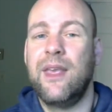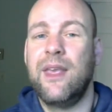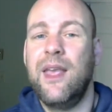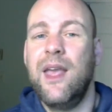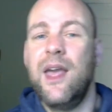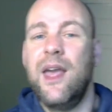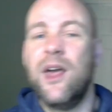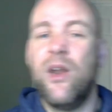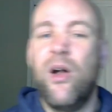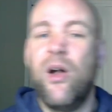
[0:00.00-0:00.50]

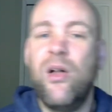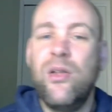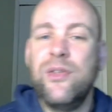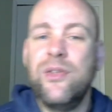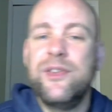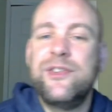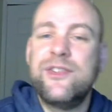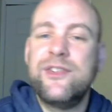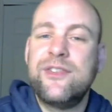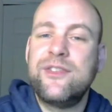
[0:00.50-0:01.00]
And all of
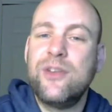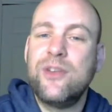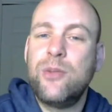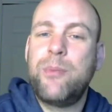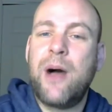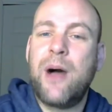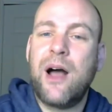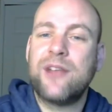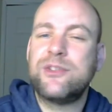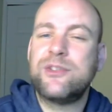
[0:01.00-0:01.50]
this is still
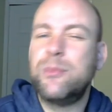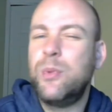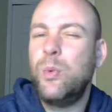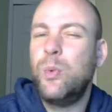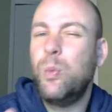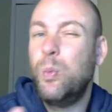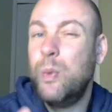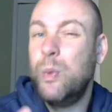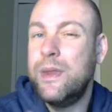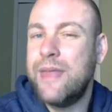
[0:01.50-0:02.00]
possible
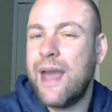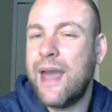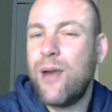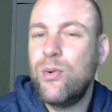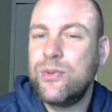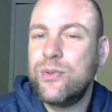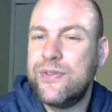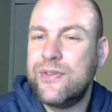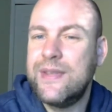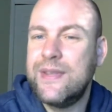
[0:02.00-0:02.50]
without the